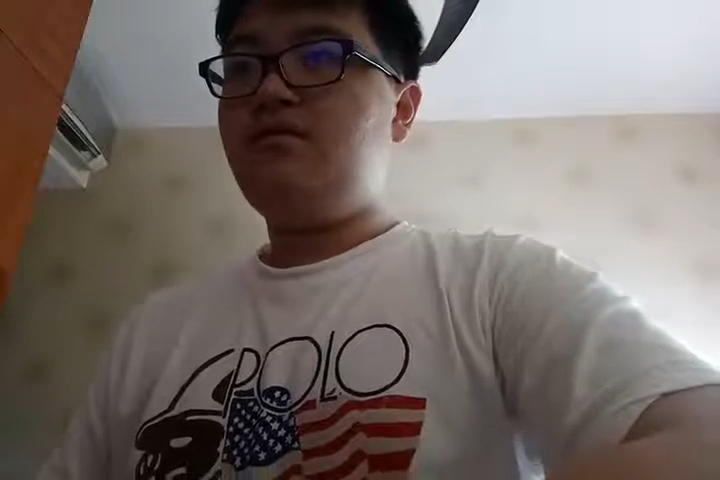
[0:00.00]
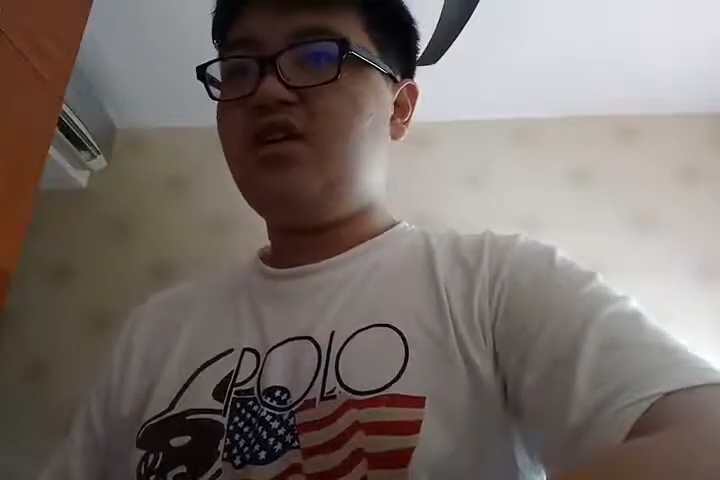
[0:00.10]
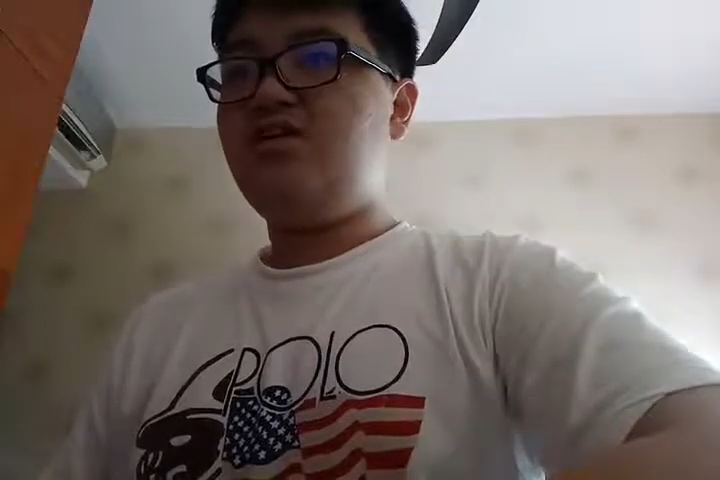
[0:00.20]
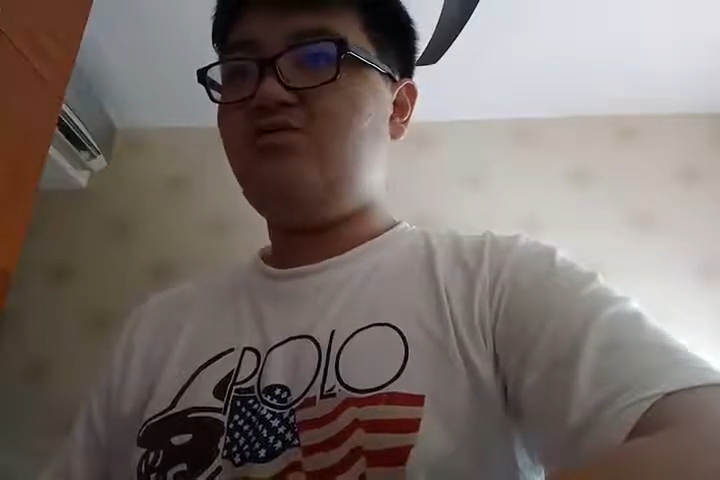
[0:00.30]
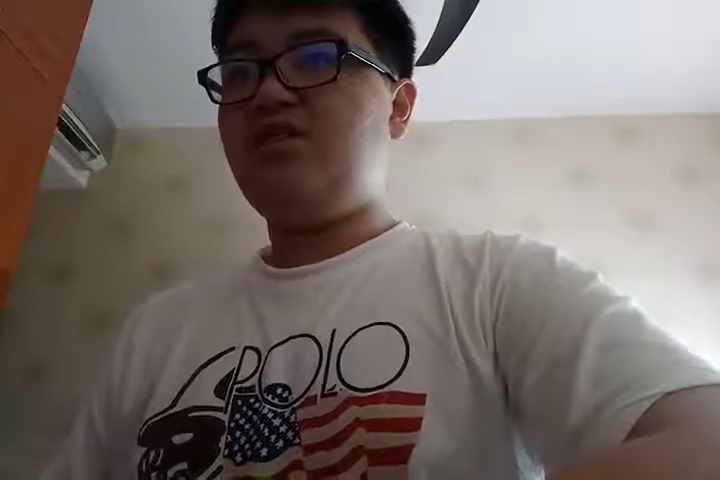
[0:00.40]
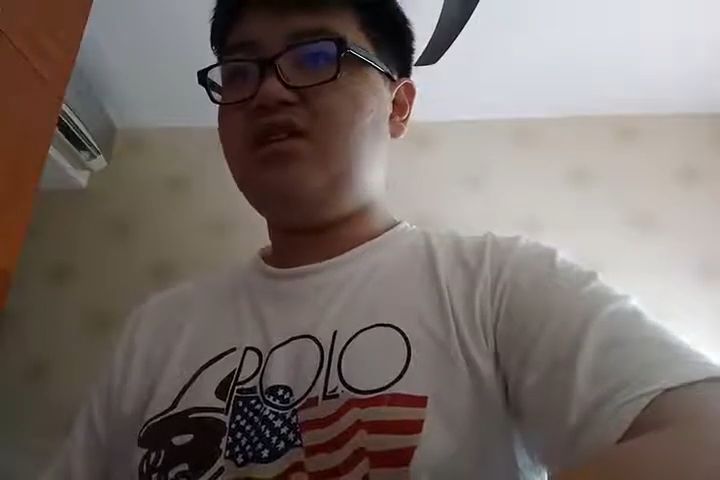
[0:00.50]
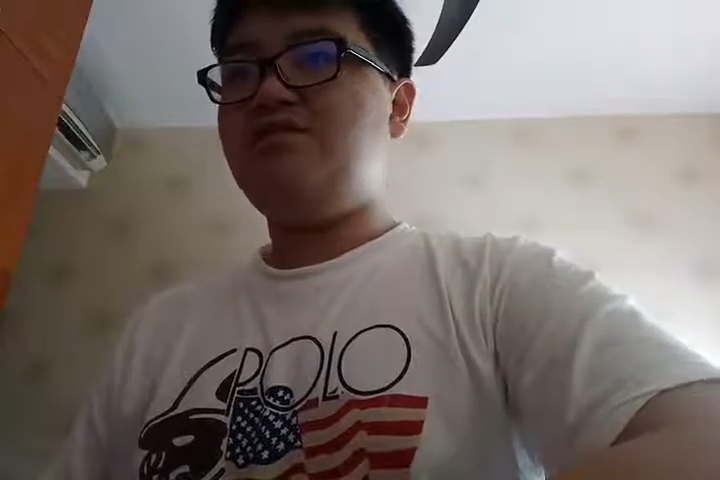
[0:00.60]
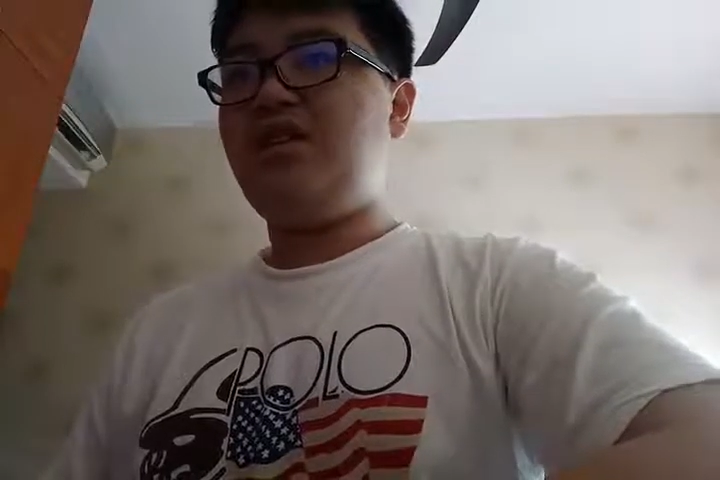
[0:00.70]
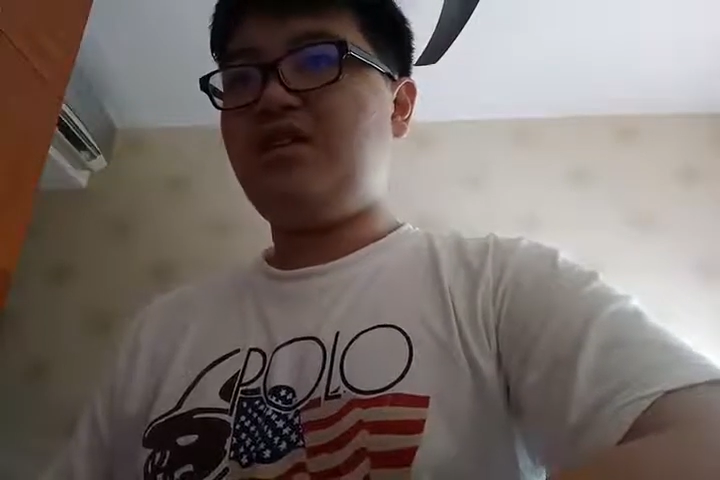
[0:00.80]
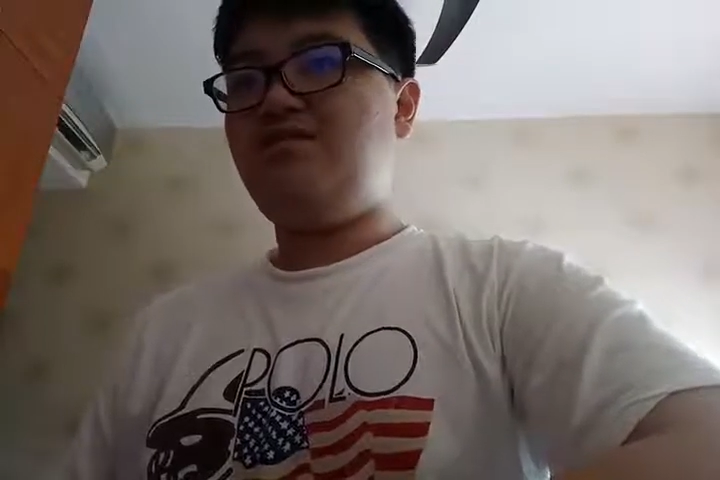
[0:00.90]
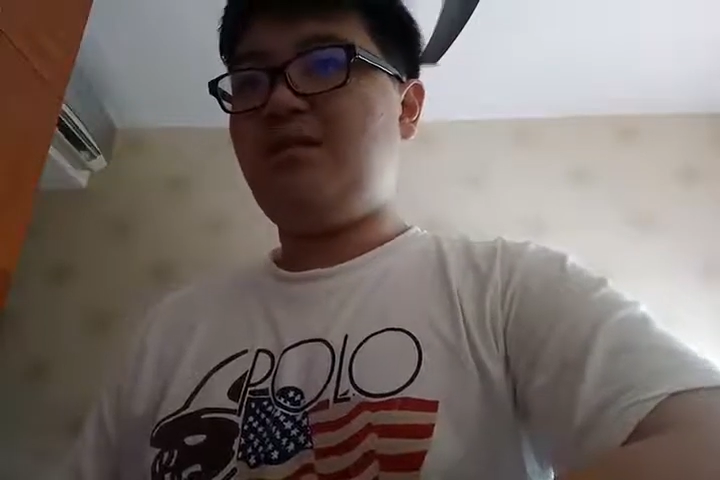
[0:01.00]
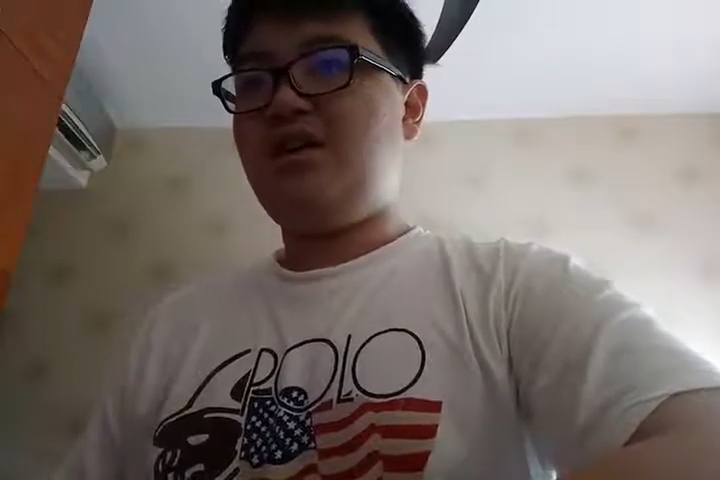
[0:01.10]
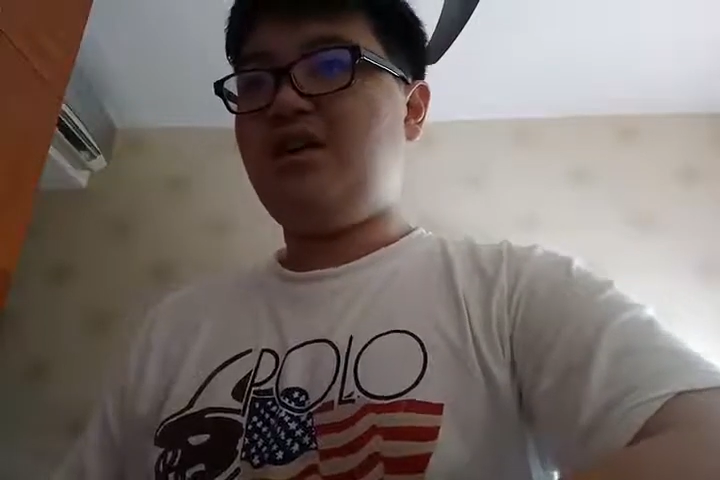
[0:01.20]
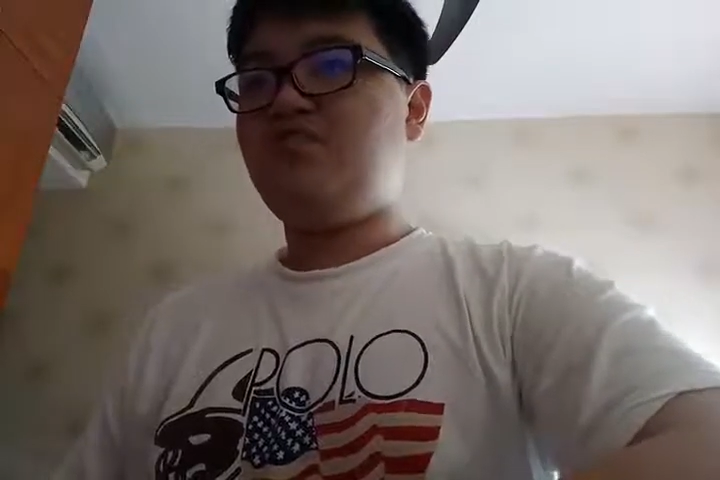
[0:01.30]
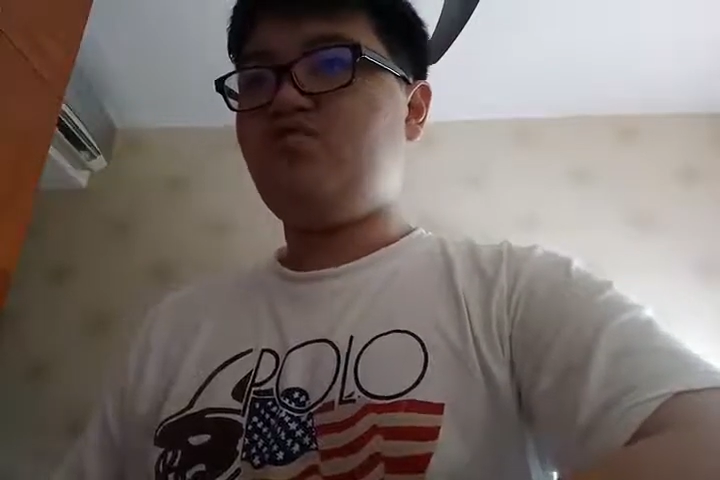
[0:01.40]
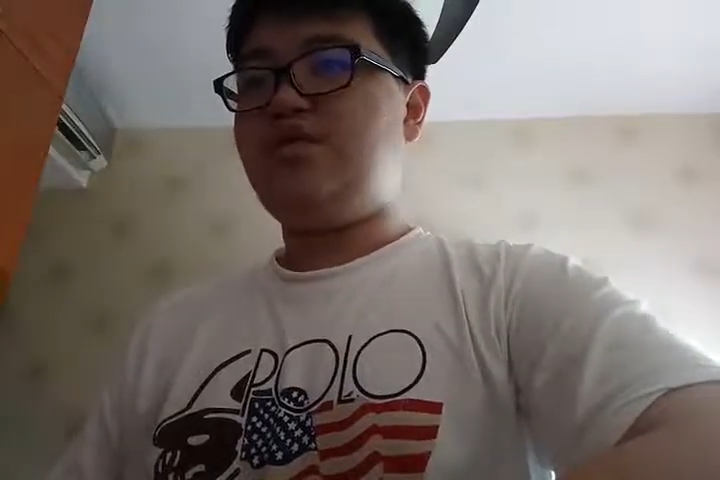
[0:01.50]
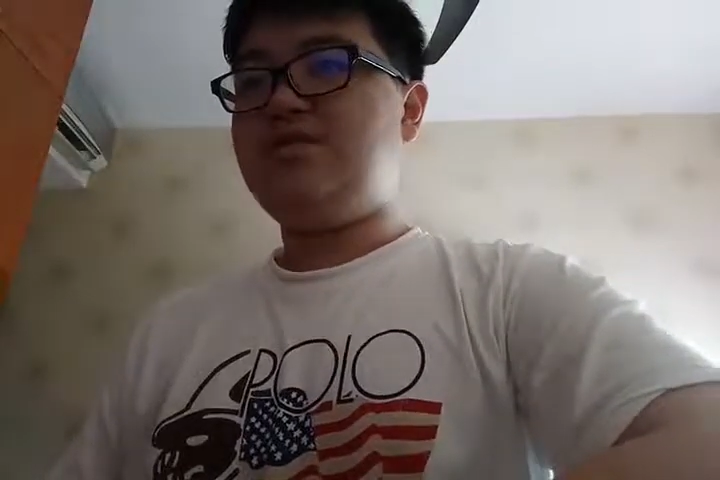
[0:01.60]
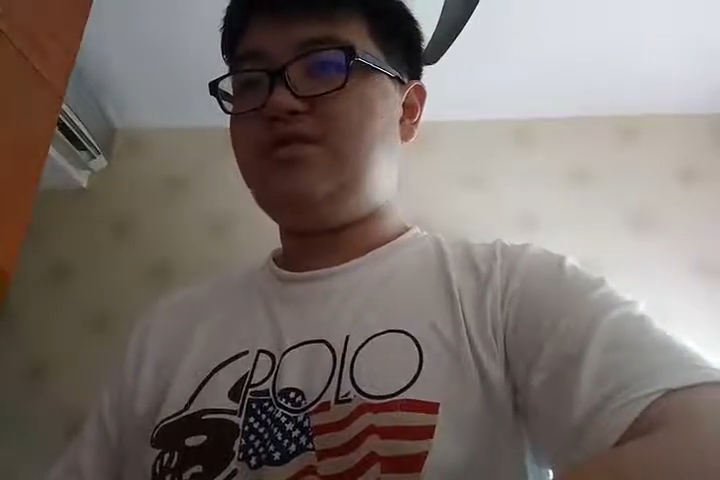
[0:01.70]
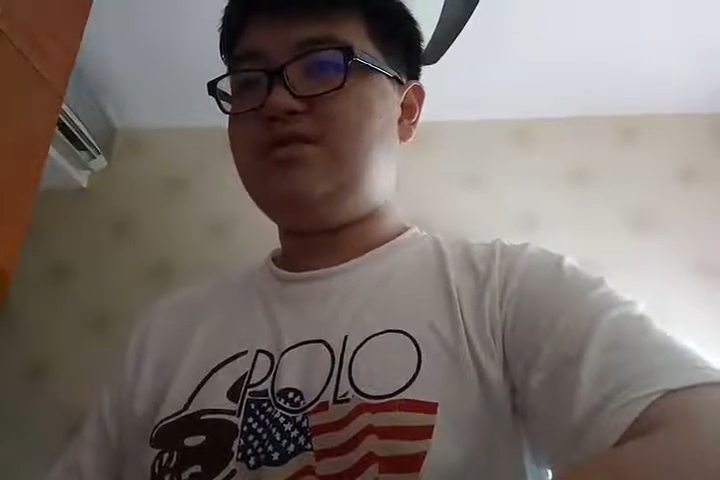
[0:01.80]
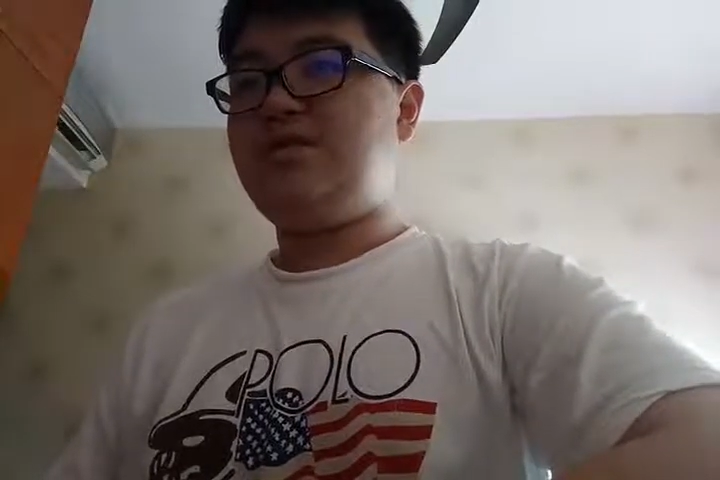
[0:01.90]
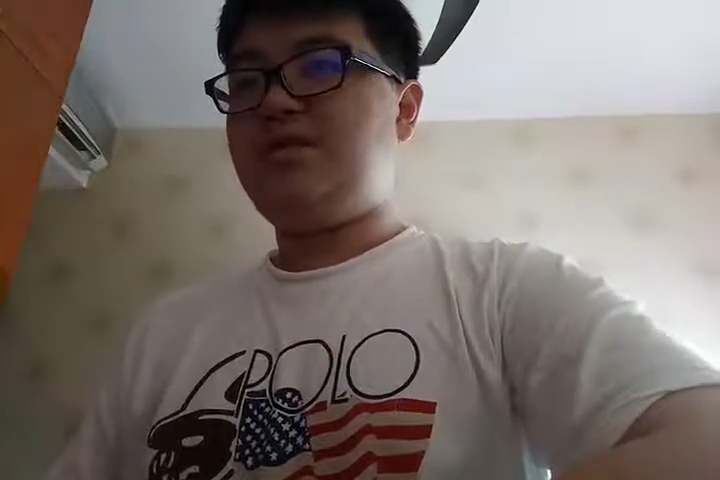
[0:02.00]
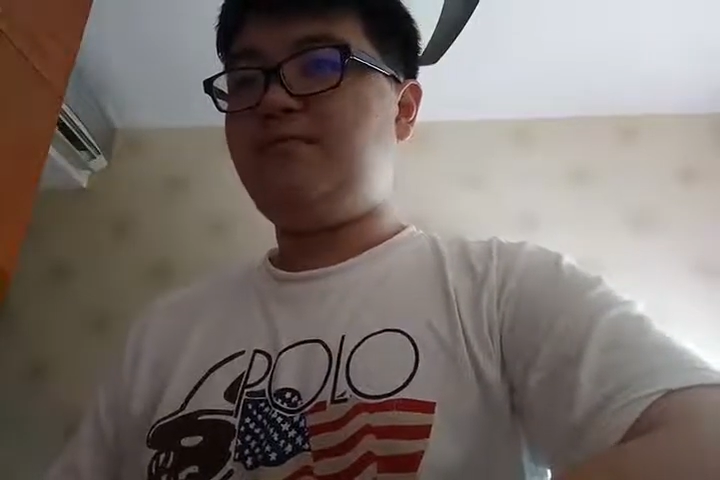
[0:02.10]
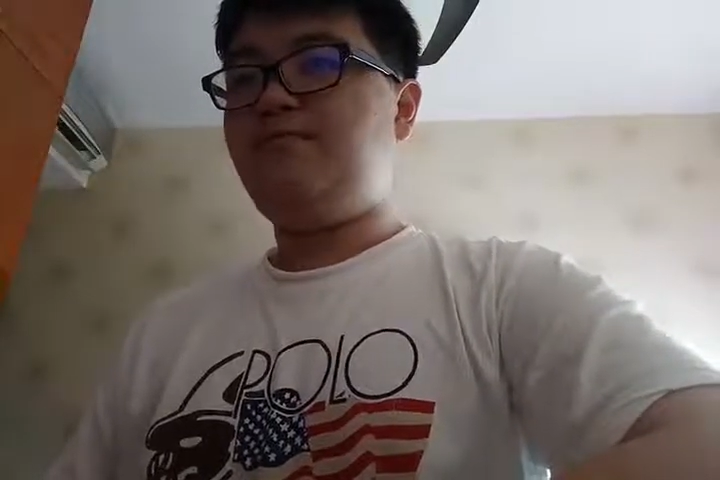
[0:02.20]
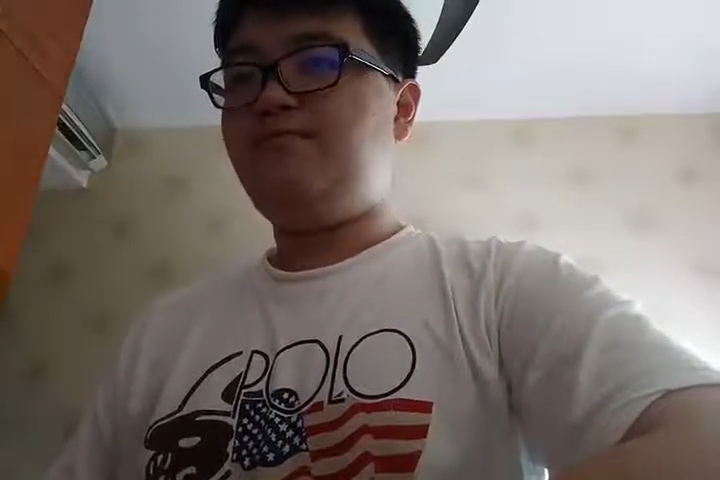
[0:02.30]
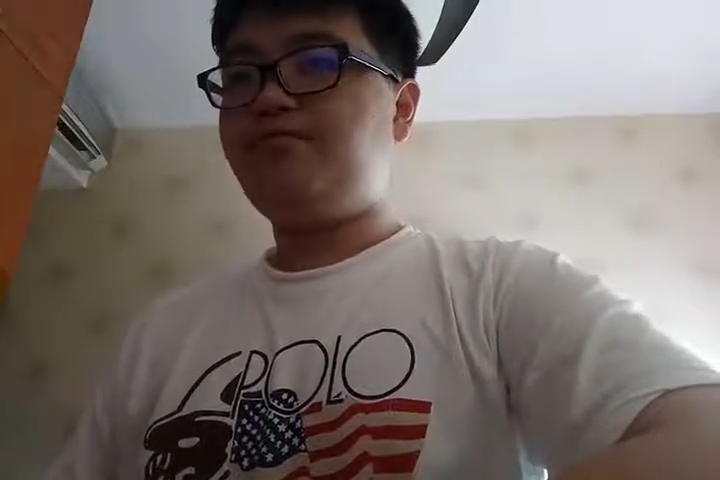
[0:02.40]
It released back in May of 2017,